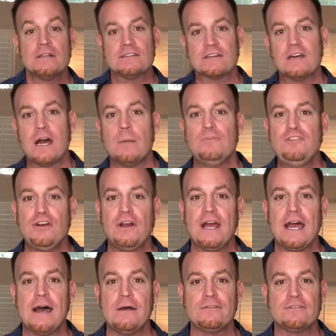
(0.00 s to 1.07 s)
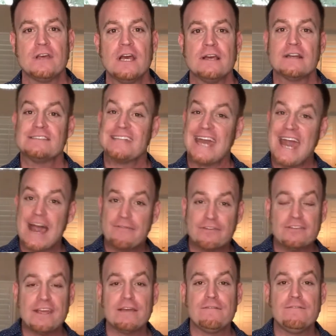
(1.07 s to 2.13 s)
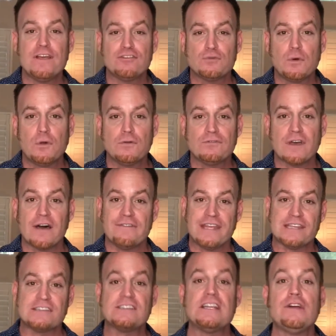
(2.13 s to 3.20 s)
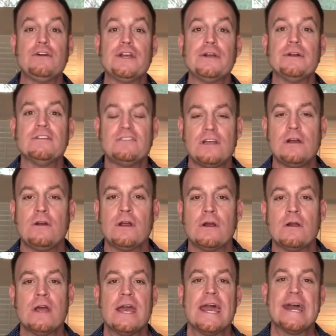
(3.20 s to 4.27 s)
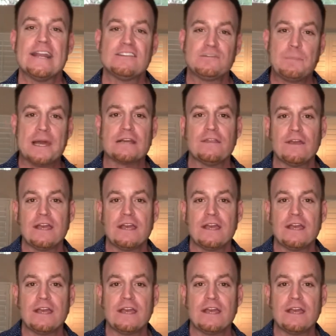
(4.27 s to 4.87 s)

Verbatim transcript: to come to your house because they have to take visuals of the exterior and interior and inspect the